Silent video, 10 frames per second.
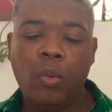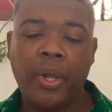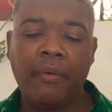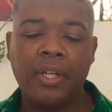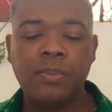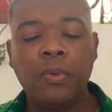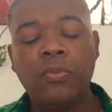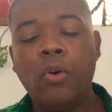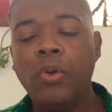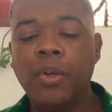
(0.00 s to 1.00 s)
whereas
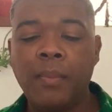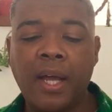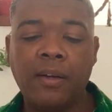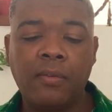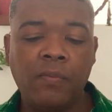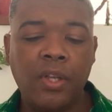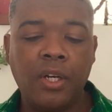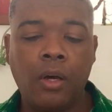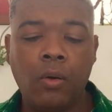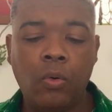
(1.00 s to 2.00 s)
before you might have, you
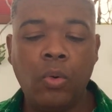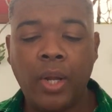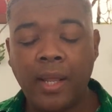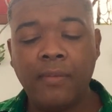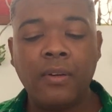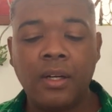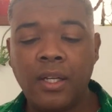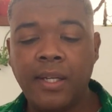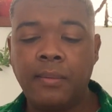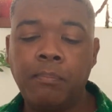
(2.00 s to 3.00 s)
know,
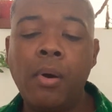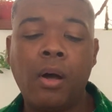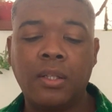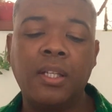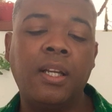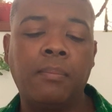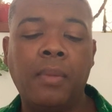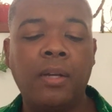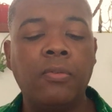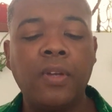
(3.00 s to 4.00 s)
whoever it party it
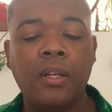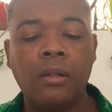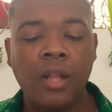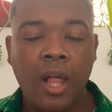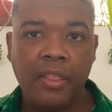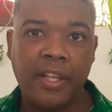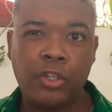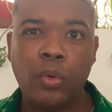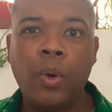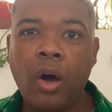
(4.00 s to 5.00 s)
might feel
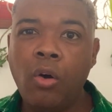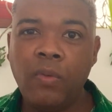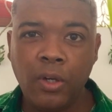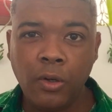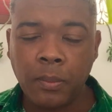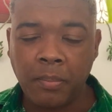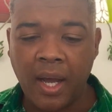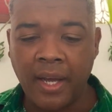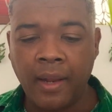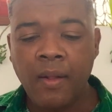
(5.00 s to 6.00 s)
that you were overlooked
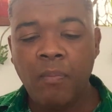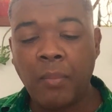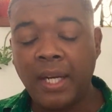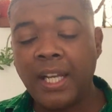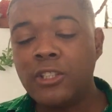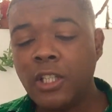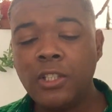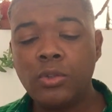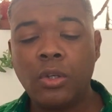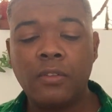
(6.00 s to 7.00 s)
by might
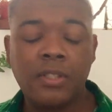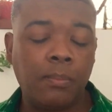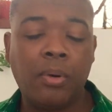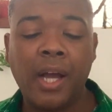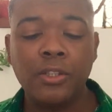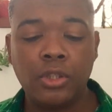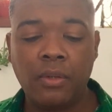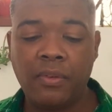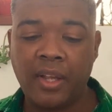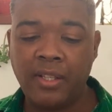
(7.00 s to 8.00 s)
actually sort of surprise you
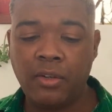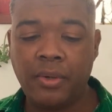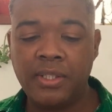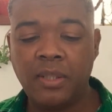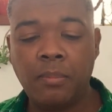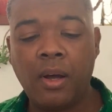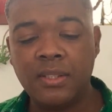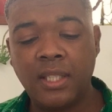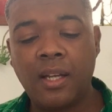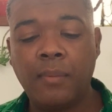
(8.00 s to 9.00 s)
over there in the recent
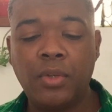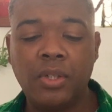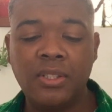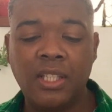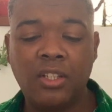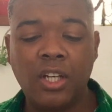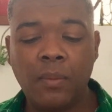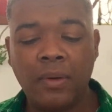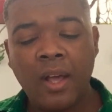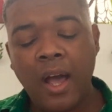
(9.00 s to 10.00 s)
past and come to you and said, you know
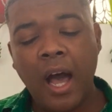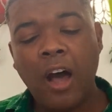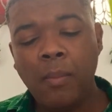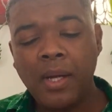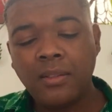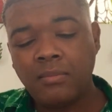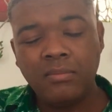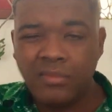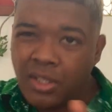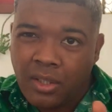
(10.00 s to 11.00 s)
what, how about,
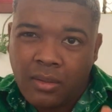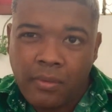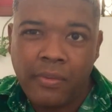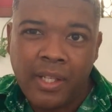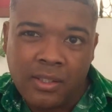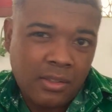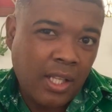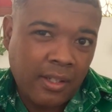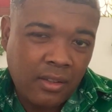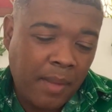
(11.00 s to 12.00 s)
you know, this,
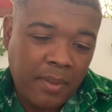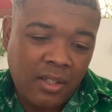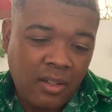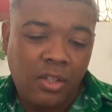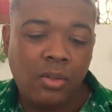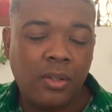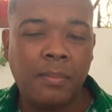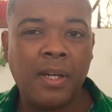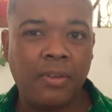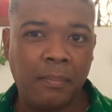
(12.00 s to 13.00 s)
like, I mean, you're the
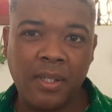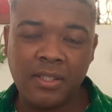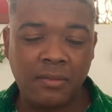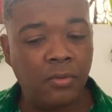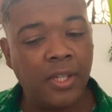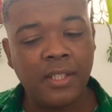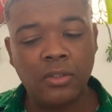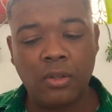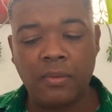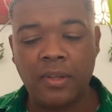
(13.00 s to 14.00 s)
perfect person for that
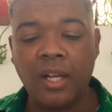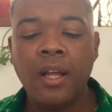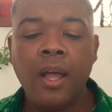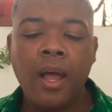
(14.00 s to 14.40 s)
sort of thing.